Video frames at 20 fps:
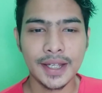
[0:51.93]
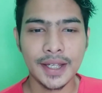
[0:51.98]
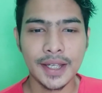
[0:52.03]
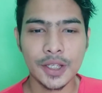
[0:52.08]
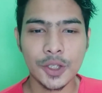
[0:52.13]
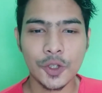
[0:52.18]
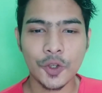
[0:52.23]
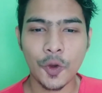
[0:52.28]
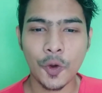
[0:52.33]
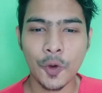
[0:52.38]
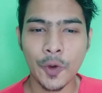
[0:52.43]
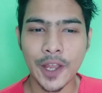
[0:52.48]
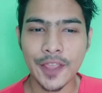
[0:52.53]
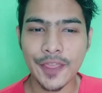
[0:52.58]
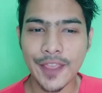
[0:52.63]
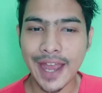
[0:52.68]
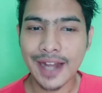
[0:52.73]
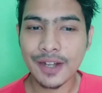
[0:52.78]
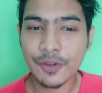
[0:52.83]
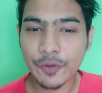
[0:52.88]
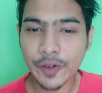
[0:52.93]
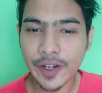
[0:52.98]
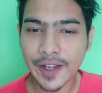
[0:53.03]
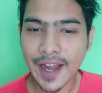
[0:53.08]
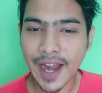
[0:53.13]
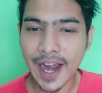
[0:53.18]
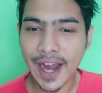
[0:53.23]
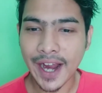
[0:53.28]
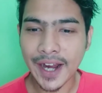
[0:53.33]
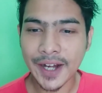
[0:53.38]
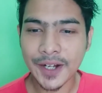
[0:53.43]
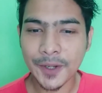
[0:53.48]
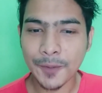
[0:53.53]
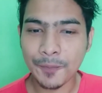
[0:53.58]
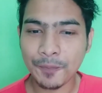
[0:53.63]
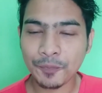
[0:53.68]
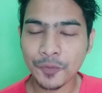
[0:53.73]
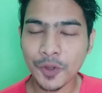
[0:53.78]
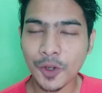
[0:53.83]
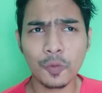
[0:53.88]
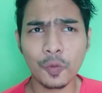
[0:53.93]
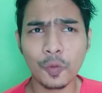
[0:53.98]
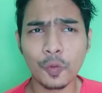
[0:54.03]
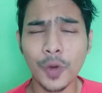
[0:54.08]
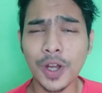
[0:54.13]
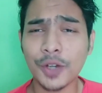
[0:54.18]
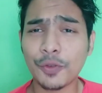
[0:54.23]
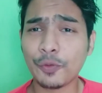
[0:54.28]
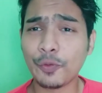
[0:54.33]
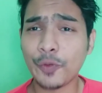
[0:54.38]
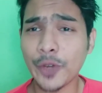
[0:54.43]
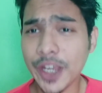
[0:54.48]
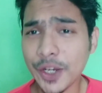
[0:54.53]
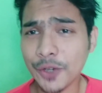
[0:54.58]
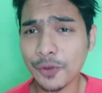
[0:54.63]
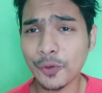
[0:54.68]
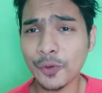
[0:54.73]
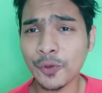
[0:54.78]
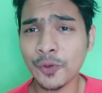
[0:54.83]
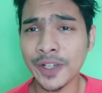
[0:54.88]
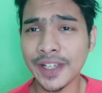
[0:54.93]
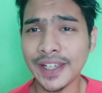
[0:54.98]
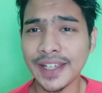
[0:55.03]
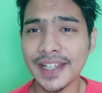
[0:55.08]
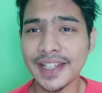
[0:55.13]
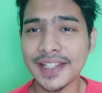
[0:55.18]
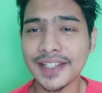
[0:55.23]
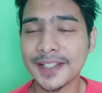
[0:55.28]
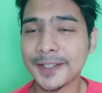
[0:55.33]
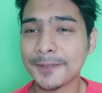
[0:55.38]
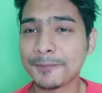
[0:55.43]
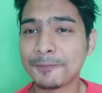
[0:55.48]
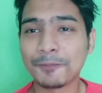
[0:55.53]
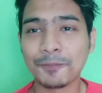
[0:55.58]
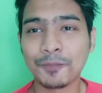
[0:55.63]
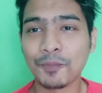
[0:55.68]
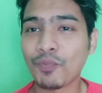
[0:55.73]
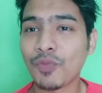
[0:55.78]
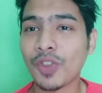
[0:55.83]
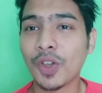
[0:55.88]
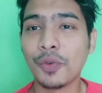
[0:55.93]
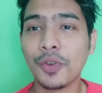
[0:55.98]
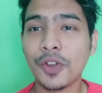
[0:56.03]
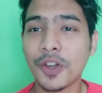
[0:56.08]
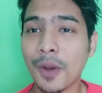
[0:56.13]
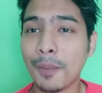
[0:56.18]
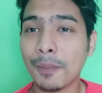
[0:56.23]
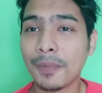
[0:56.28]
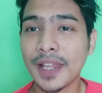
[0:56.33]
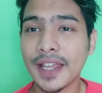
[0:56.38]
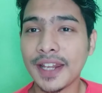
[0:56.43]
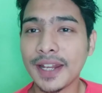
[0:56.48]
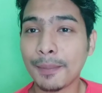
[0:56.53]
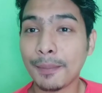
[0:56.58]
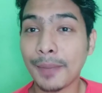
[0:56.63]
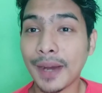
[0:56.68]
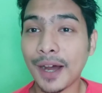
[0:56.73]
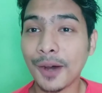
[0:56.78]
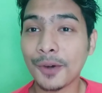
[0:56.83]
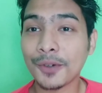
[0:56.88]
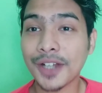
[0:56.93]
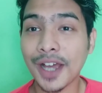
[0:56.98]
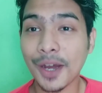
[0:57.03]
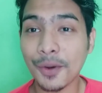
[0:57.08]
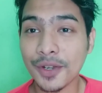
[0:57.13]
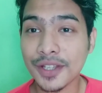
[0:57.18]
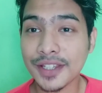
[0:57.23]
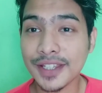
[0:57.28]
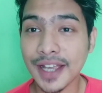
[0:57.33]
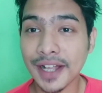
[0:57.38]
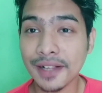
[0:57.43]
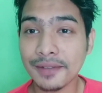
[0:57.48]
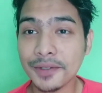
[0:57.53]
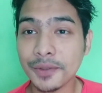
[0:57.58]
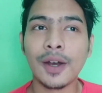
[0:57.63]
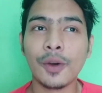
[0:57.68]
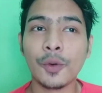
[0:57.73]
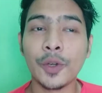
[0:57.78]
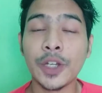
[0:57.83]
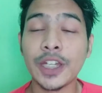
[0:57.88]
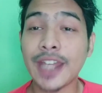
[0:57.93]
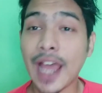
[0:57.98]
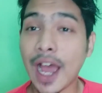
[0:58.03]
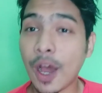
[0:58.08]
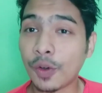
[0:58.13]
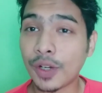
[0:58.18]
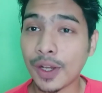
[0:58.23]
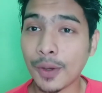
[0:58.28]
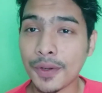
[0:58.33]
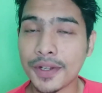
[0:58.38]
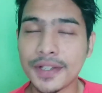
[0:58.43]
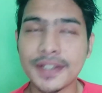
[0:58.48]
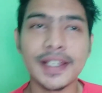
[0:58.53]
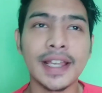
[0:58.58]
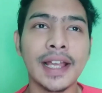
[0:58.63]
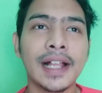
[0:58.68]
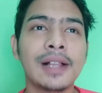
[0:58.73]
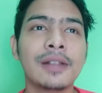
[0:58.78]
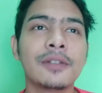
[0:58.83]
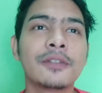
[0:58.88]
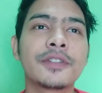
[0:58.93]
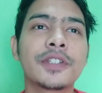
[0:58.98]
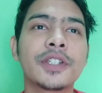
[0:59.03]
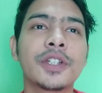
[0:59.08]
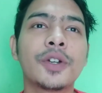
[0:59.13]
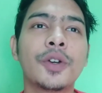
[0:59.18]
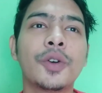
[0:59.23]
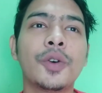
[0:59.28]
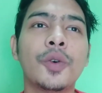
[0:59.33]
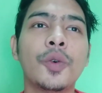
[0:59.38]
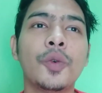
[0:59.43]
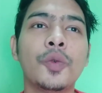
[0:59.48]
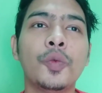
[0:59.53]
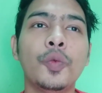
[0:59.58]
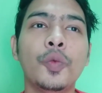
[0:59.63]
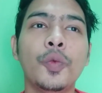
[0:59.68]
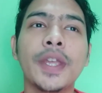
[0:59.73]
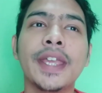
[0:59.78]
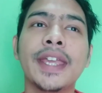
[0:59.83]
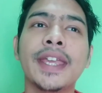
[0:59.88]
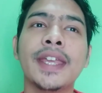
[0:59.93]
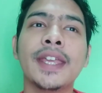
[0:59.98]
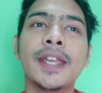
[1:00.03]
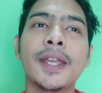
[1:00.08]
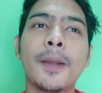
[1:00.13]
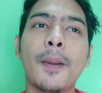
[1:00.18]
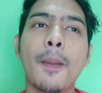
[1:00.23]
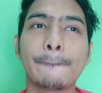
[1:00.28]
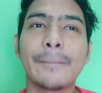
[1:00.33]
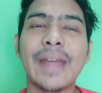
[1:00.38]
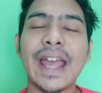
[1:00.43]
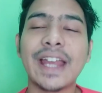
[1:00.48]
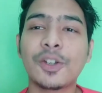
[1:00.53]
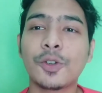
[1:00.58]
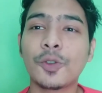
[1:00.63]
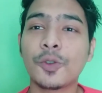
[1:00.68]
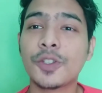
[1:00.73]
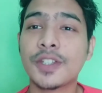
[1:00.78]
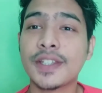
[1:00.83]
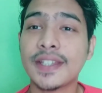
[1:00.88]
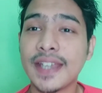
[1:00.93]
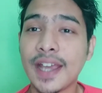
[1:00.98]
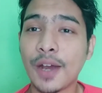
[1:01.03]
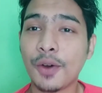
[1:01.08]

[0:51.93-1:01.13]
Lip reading: So in that regard, what we do is we complain about ourselves, we doubt ourselves, we get to see